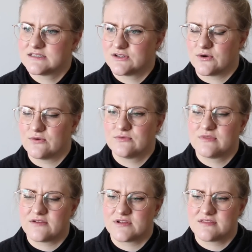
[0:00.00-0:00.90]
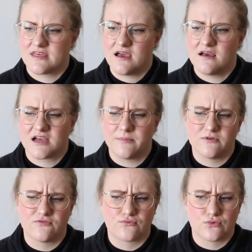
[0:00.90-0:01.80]
know, there are a
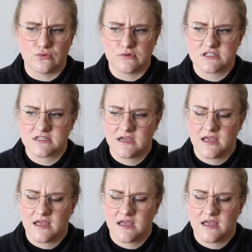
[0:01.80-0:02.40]
couple of rules